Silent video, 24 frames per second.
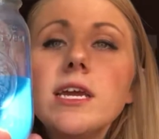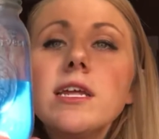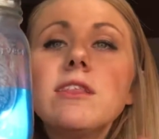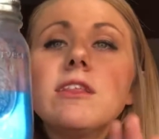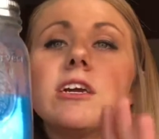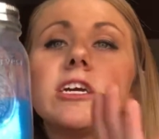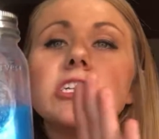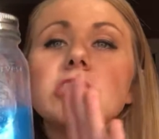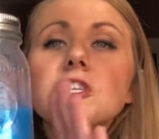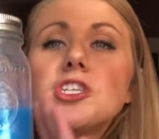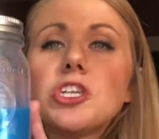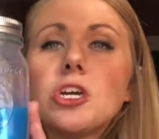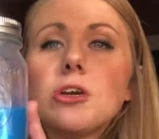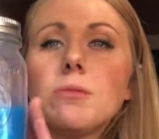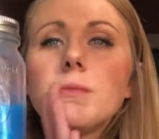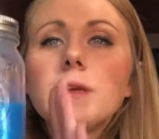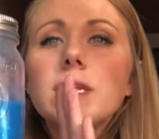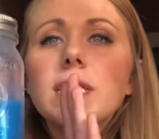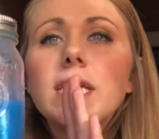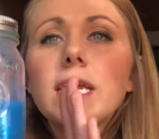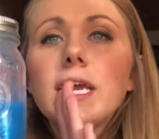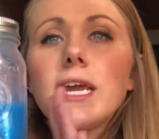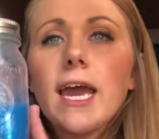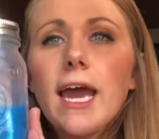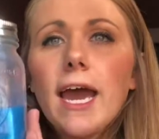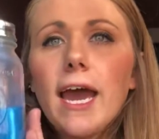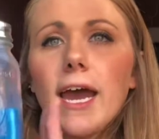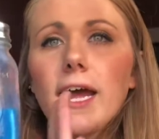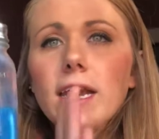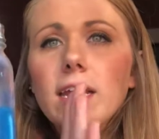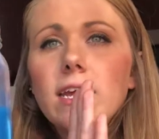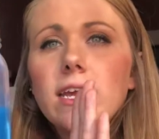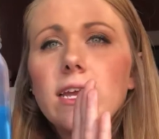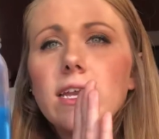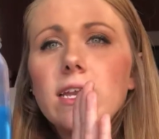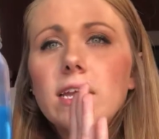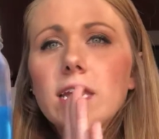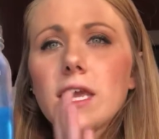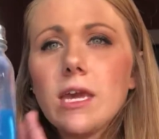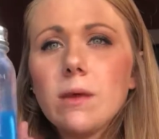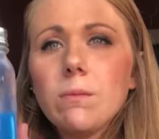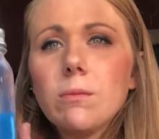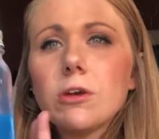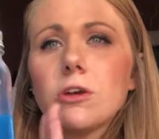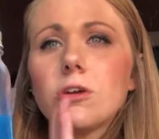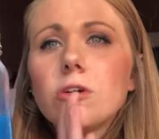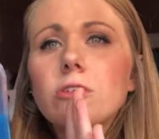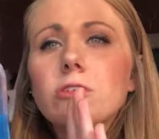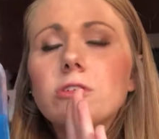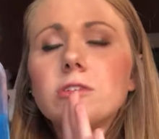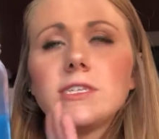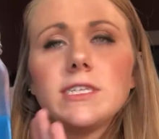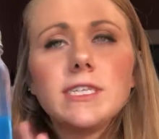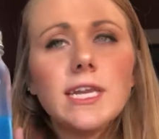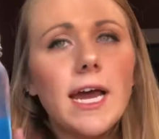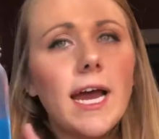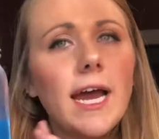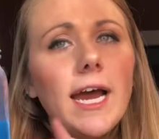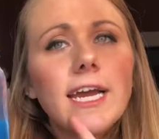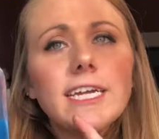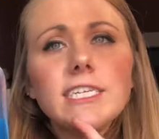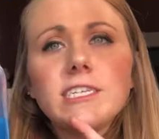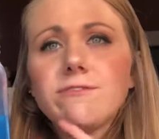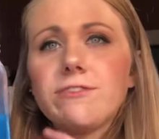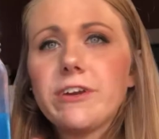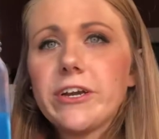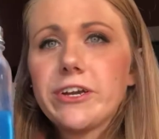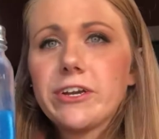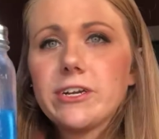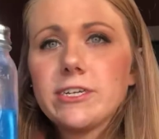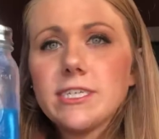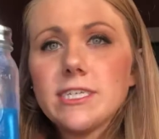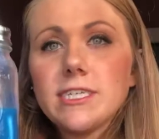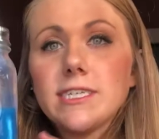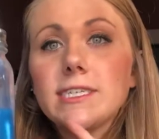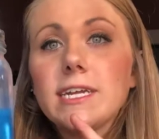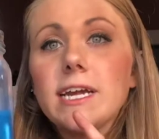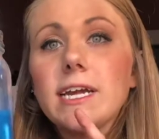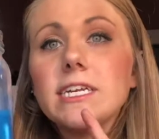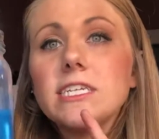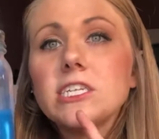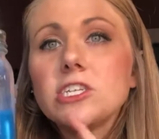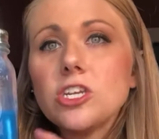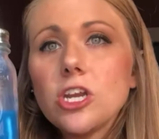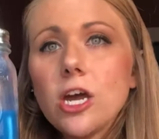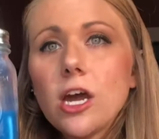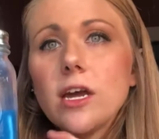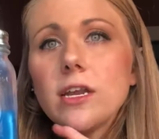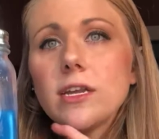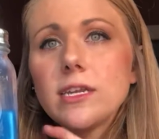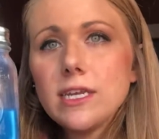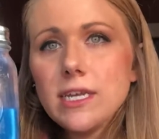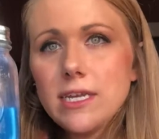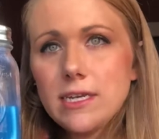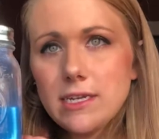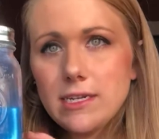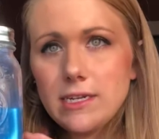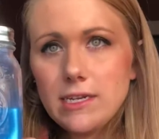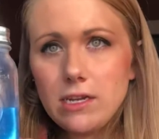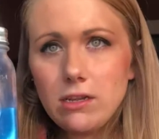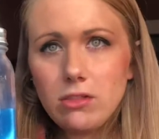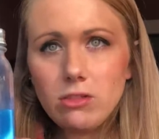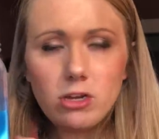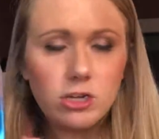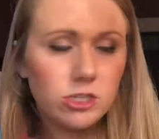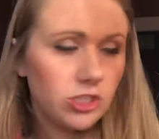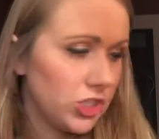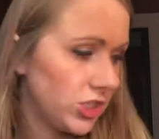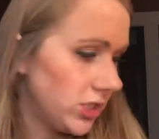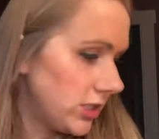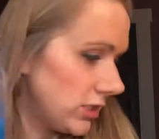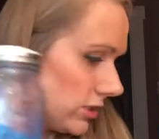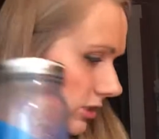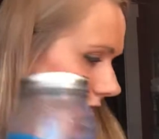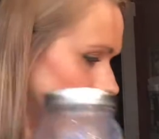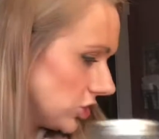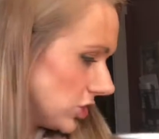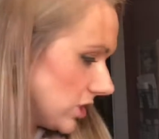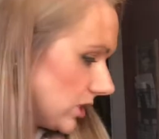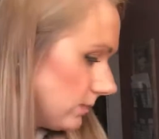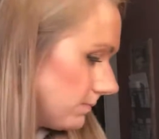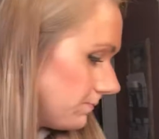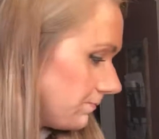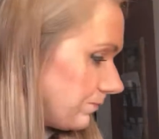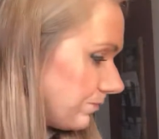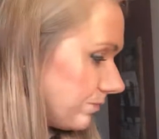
There's so many added chemicals, dyes, fragrances that is not needed in laundry detergent.